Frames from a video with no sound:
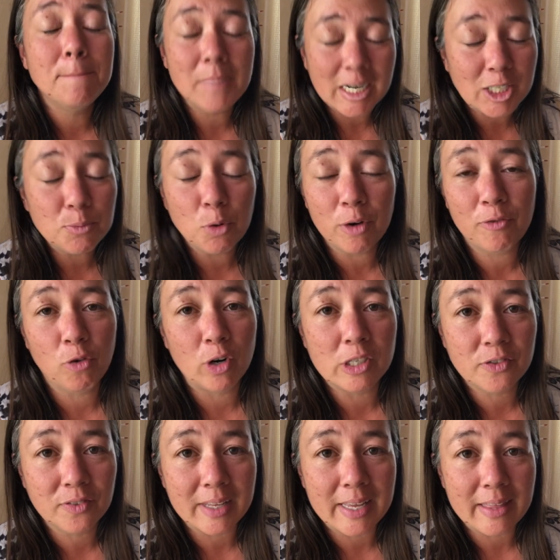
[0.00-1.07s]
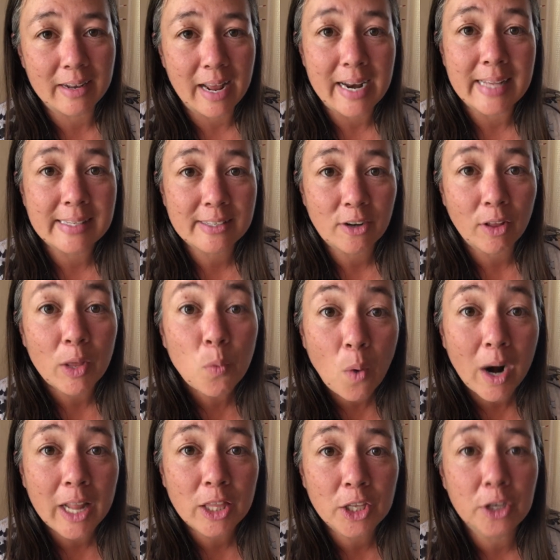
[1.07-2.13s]
much more forcefully than I necessarily
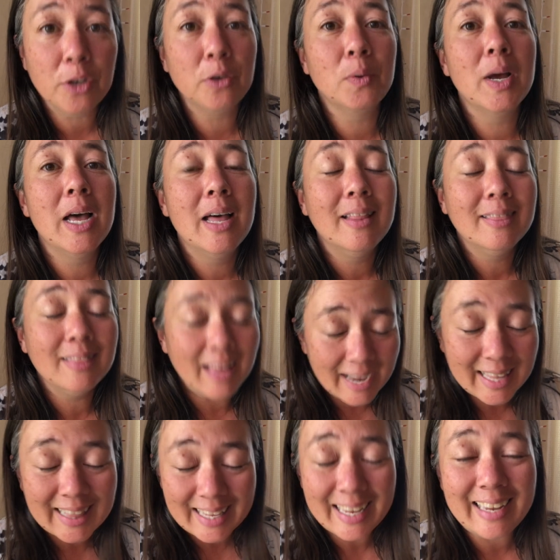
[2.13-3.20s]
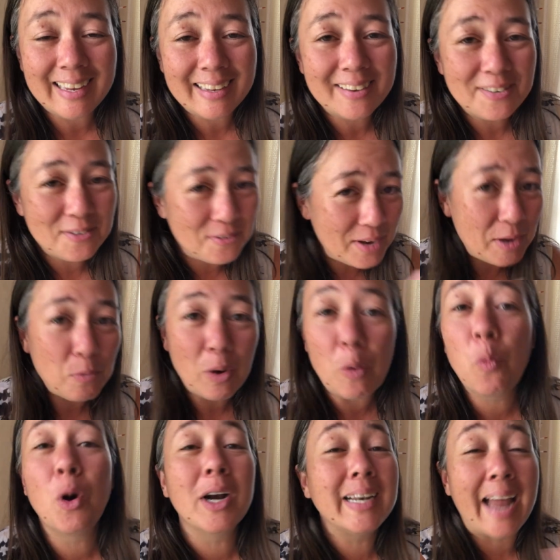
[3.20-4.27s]
wanted to. Luckily, it
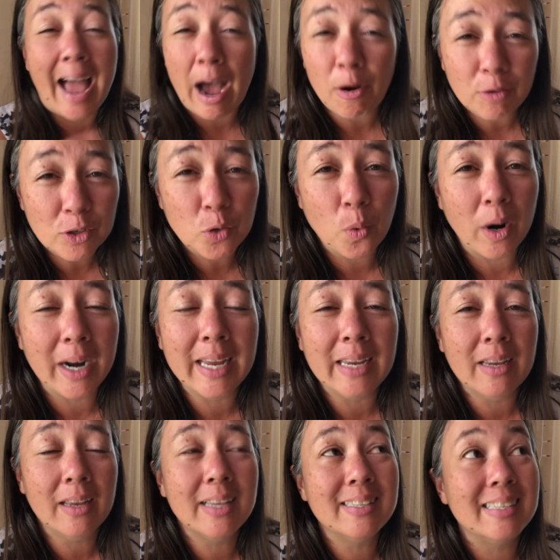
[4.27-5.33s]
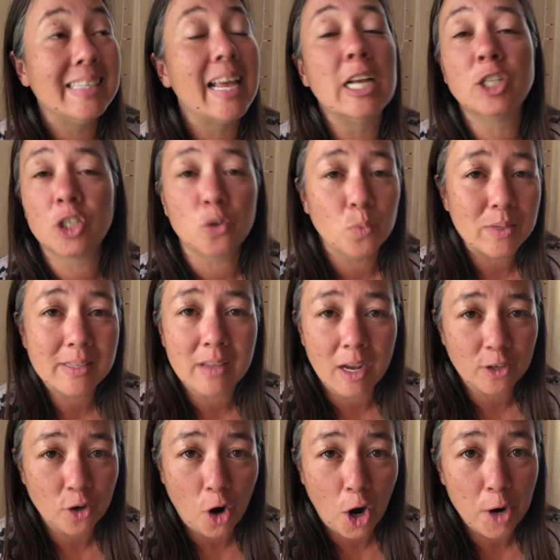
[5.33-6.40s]
worked out to where his intention was
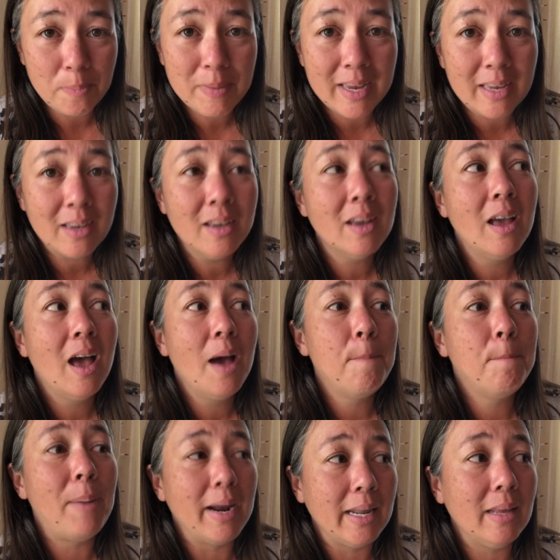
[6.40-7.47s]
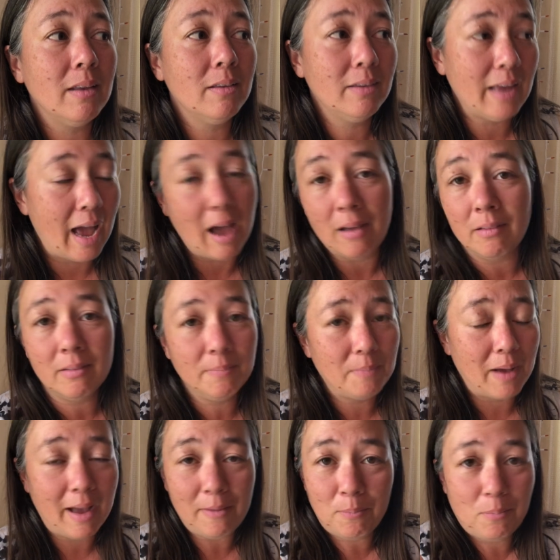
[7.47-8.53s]
not to harm me. But yeah,
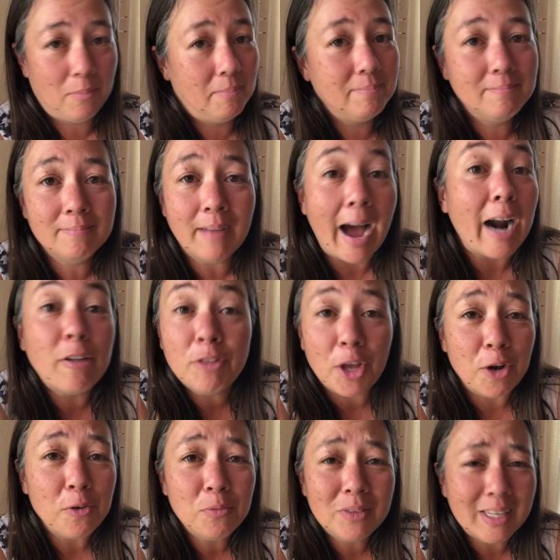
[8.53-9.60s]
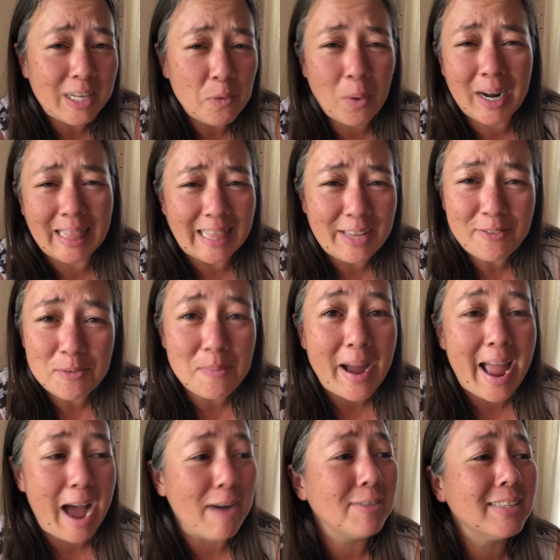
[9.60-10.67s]
I don't know. Did he want to live in
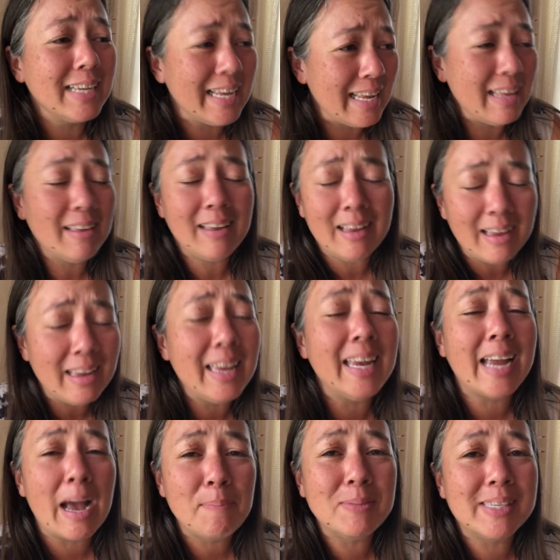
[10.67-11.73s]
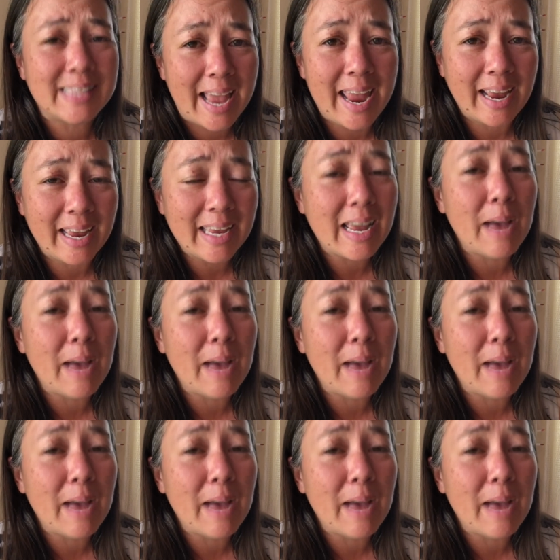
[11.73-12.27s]
my house? He kept staying.